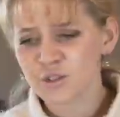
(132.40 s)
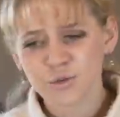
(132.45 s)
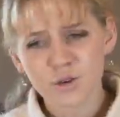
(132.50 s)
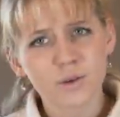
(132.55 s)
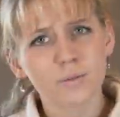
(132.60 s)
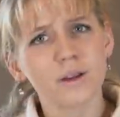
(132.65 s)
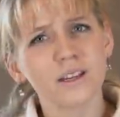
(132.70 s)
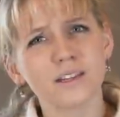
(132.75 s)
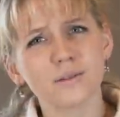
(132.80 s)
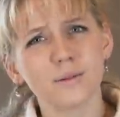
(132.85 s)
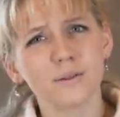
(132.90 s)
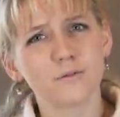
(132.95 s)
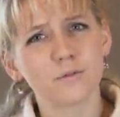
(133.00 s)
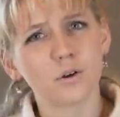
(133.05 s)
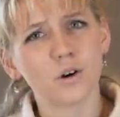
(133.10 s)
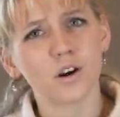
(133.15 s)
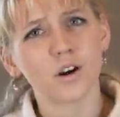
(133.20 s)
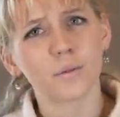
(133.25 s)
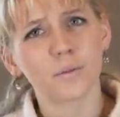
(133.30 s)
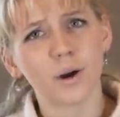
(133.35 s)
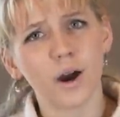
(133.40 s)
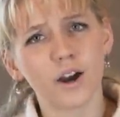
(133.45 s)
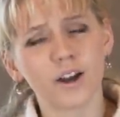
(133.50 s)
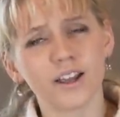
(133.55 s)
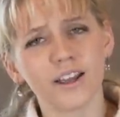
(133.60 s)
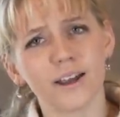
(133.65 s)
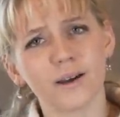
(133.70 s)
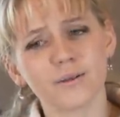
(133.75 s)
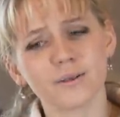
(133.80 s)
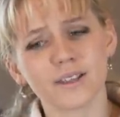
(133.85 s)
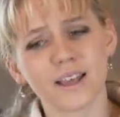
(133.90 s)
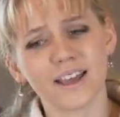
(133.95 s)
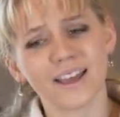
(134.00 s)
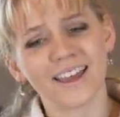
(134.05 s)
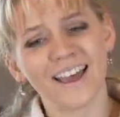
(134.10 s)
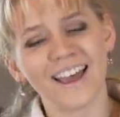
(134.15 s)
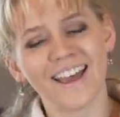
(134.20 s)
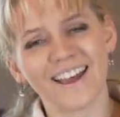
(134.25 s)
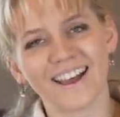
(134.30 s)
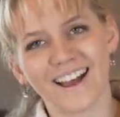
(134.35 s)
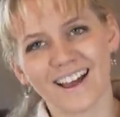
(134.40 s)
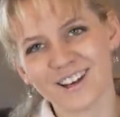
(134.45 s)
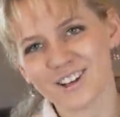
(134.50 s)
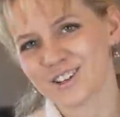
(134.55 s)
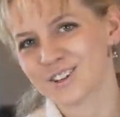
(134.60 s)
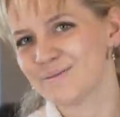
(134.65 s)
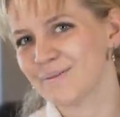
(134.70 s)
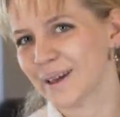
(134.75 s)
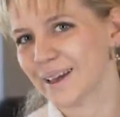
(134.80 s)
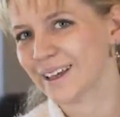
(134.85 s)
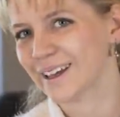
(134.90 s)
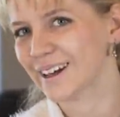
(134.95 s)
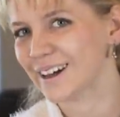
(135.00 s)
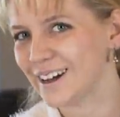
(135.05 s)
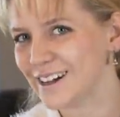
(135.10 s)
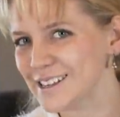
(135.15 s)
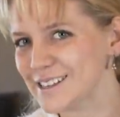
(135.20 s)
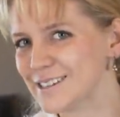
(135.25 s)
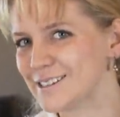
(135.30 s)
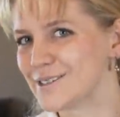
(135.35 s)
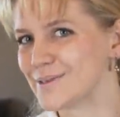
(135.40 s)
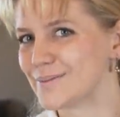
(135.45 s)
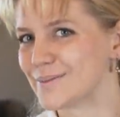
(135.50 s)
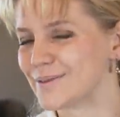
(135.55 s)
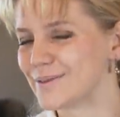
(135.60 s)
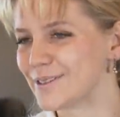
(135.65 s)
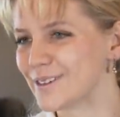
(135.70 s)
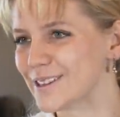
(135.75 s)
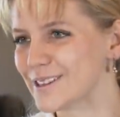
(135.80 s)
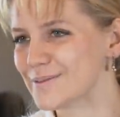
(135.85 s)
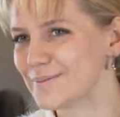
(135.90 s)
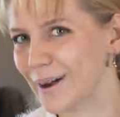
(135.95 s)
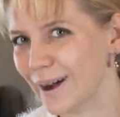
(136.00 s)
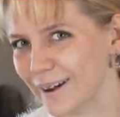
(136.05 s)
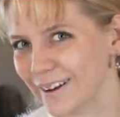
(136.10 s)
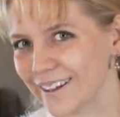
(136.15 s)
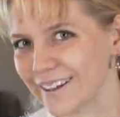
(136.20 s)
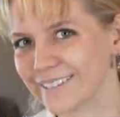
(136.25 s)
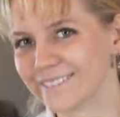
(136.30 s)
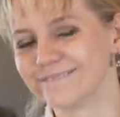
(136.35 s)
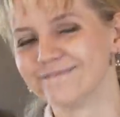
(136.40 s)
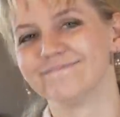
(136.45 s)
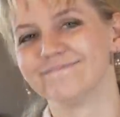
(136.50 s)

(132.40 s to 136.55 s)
3 weeks before her party, I was like, hey, I should make a costume for this party.